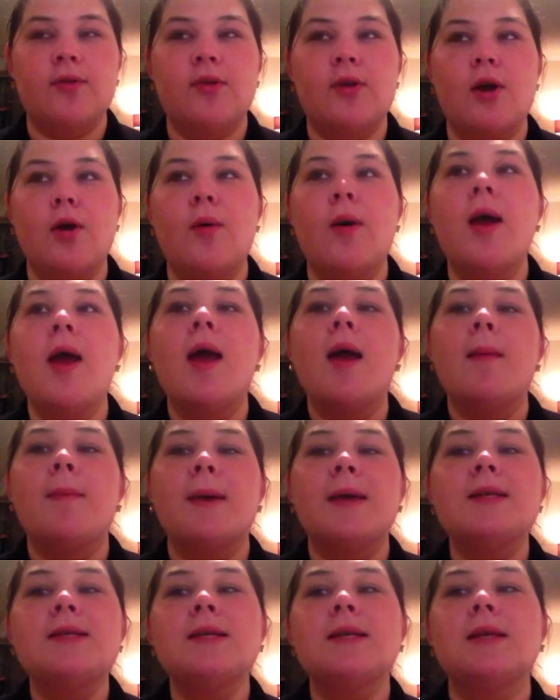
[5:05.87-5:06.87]
So
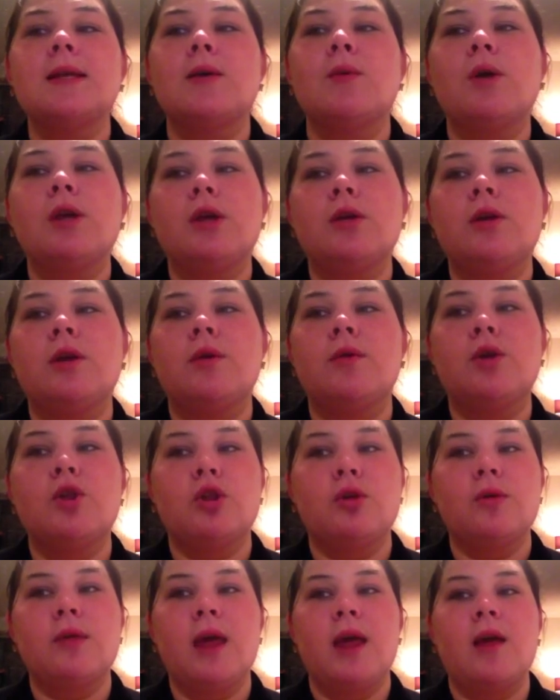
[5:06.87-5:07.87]
basically what you do
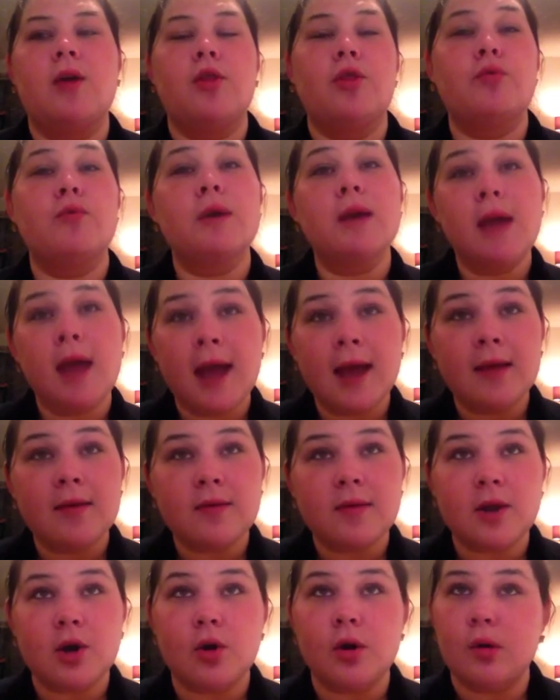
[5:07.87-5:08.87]
is you take 3
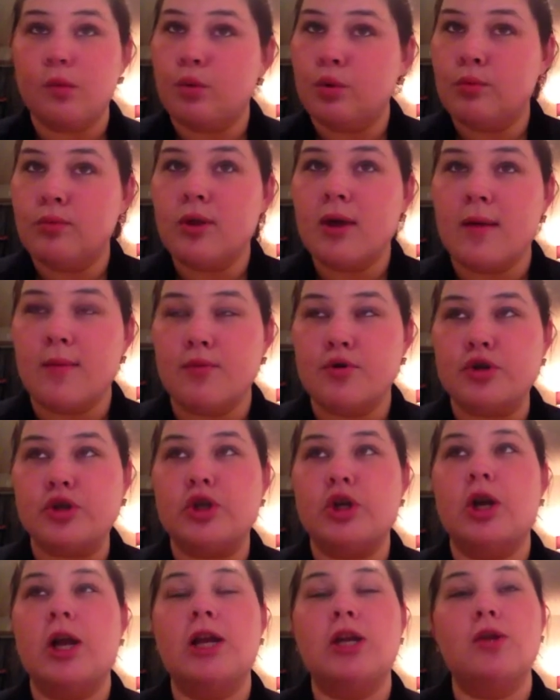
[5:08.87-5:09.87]
eggs that are at room
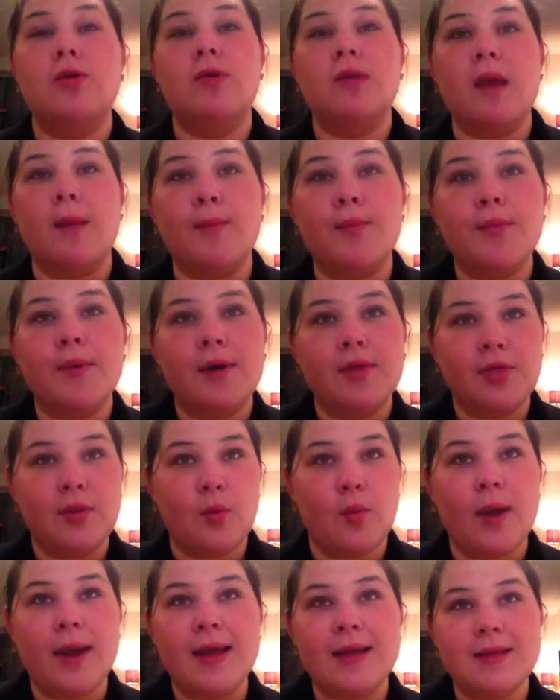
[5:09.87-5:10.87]
temperature and you separate the
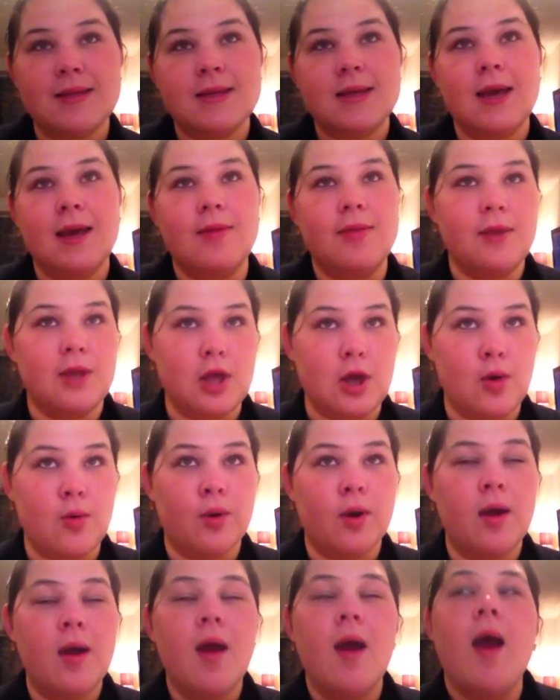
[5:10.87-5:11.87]
whites and the yolk.